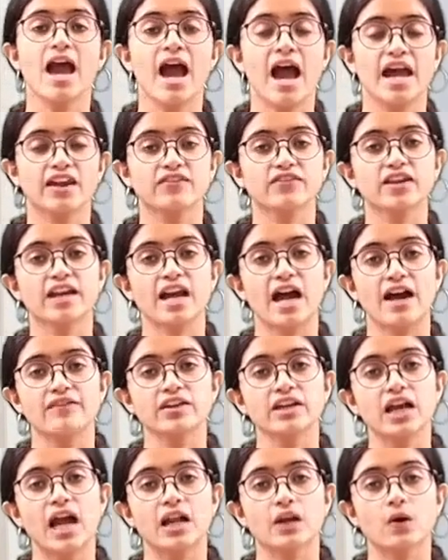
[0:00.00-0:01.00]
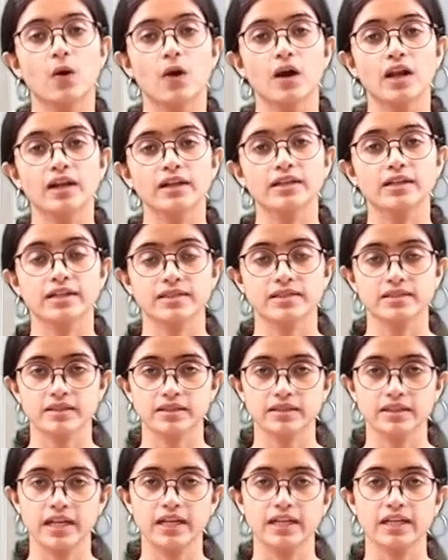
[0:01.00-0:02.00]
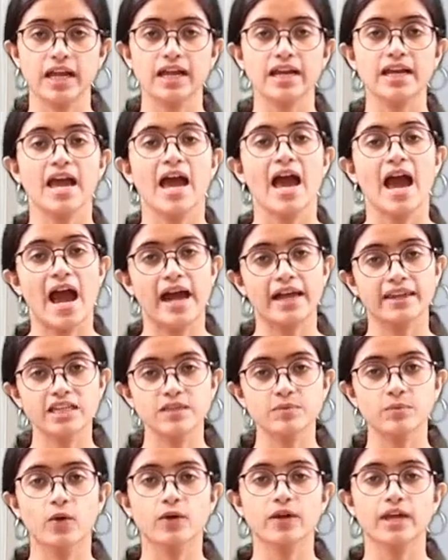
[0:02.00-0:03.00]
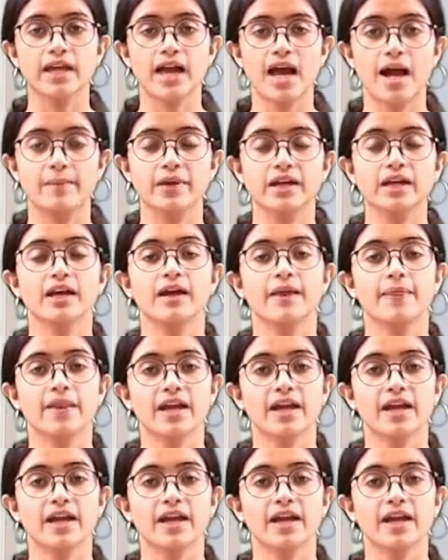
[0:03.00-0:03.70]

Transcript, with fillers: and if they are having alcoholic intake and the smoking habit,